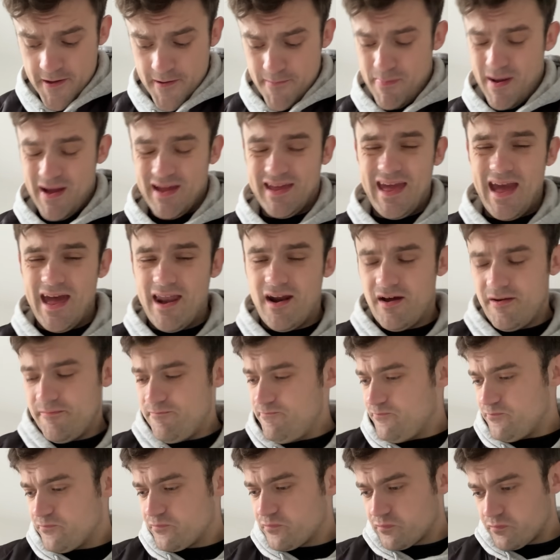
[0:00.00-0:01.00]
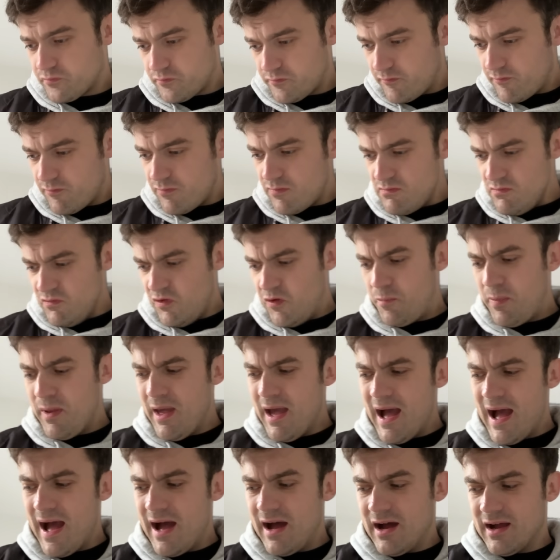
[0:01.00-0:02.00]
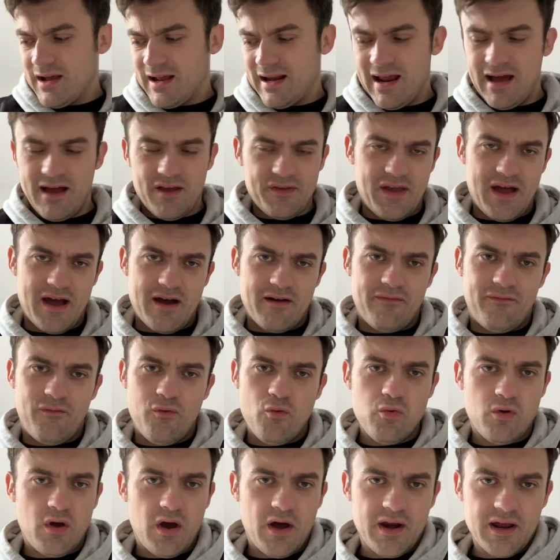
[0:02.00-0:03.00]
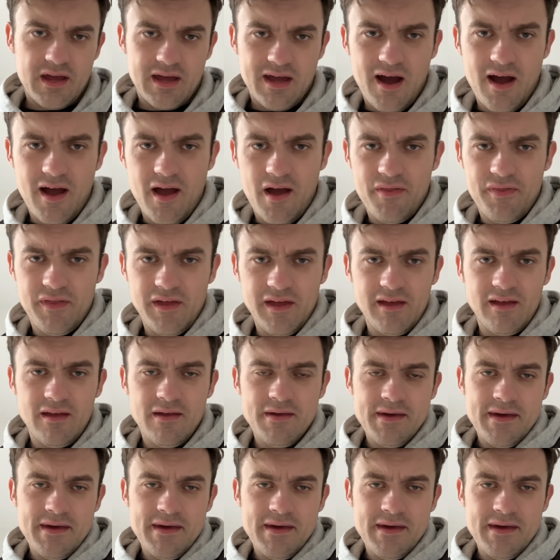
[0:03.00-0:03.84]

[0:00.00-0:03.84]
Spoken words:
But again, to be a glass half full kind of guy, I think